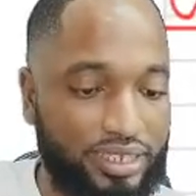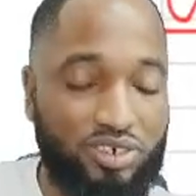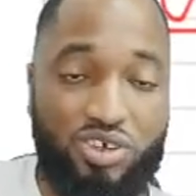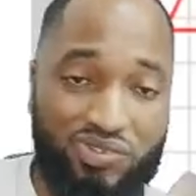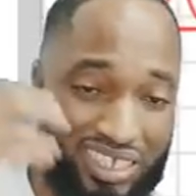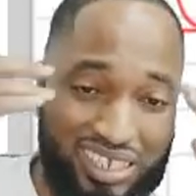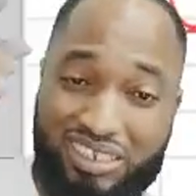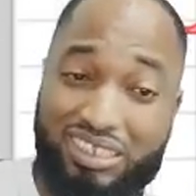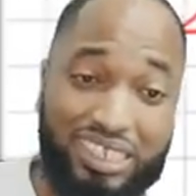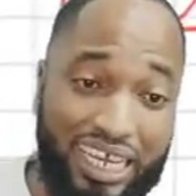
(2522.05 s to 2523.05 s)
You don't need to
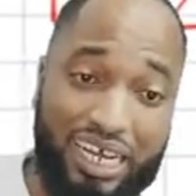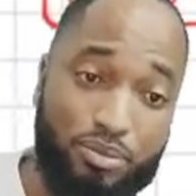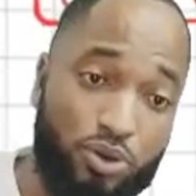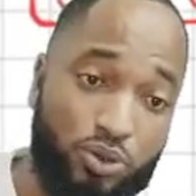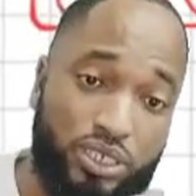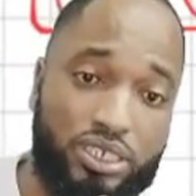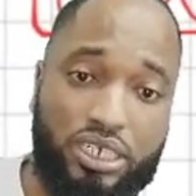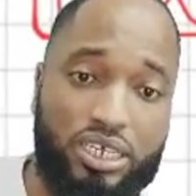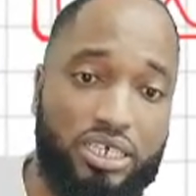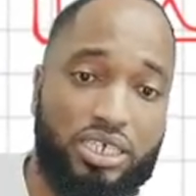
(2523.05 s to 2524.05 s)
think about it.
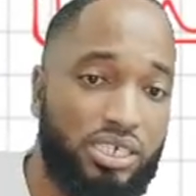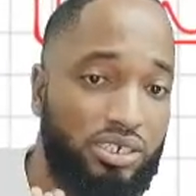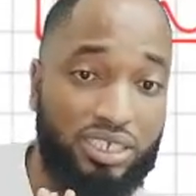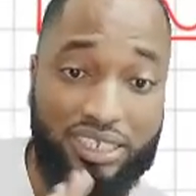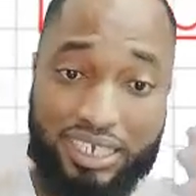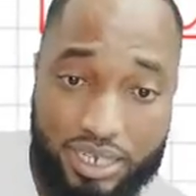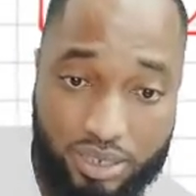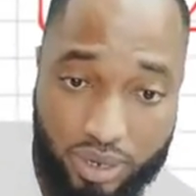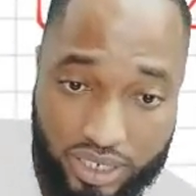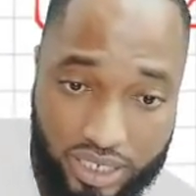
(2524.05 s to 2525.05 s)
You see this
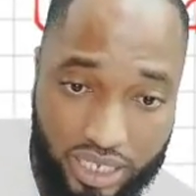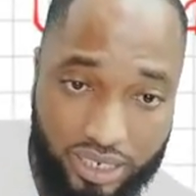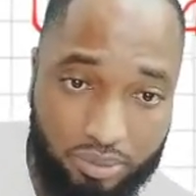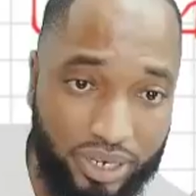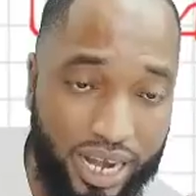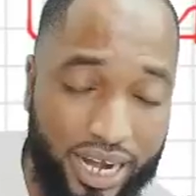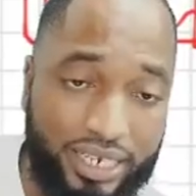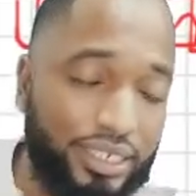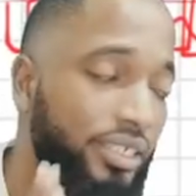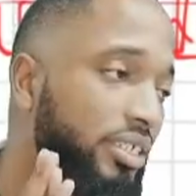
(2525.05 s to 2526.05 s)
question, something like
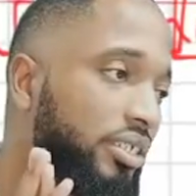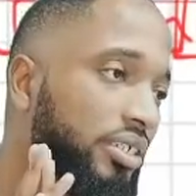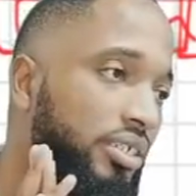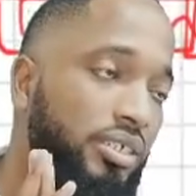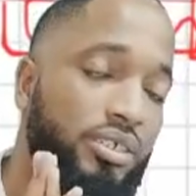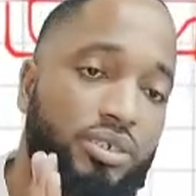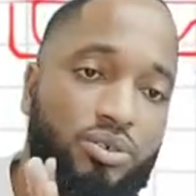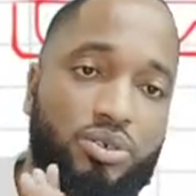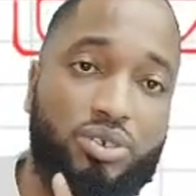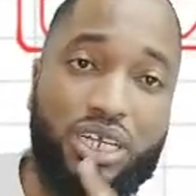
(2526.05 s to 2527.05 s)
this?
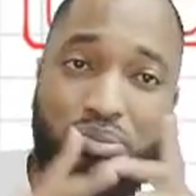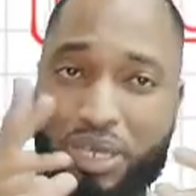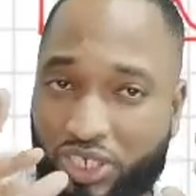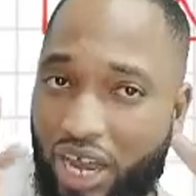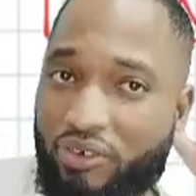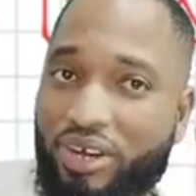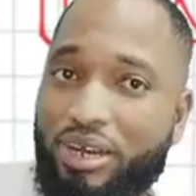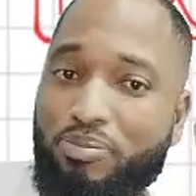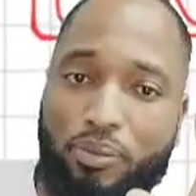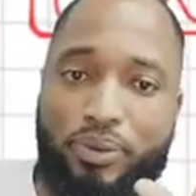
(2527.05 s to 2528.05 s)
Just make sure and read
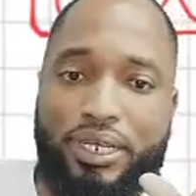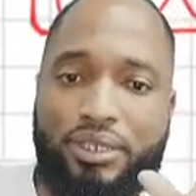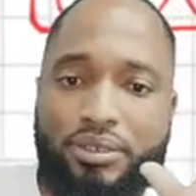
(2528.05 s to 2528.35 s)
it properly.